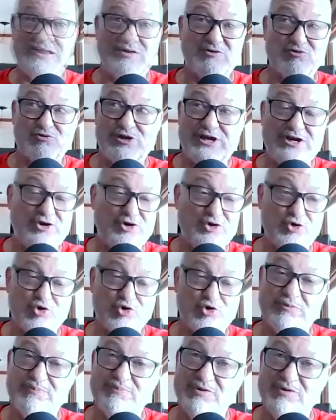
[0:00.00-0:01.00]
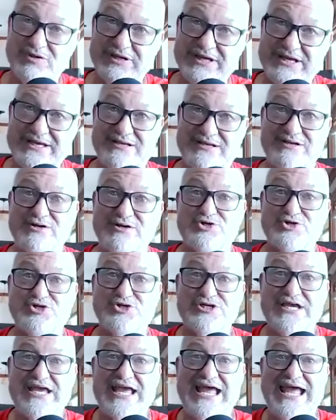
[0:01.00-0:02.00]
Renewable
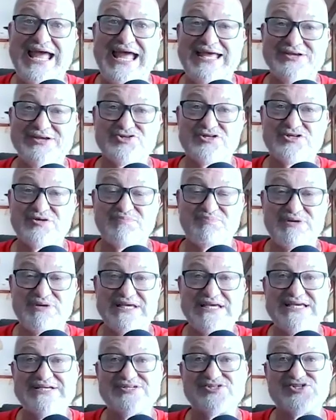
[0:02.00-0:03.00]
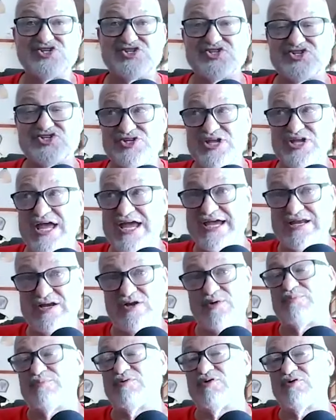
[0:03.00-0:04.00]
energy has to be
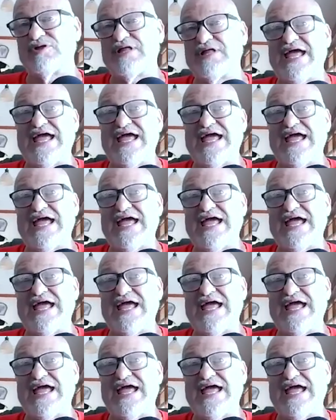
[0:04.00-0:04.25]
sustainable.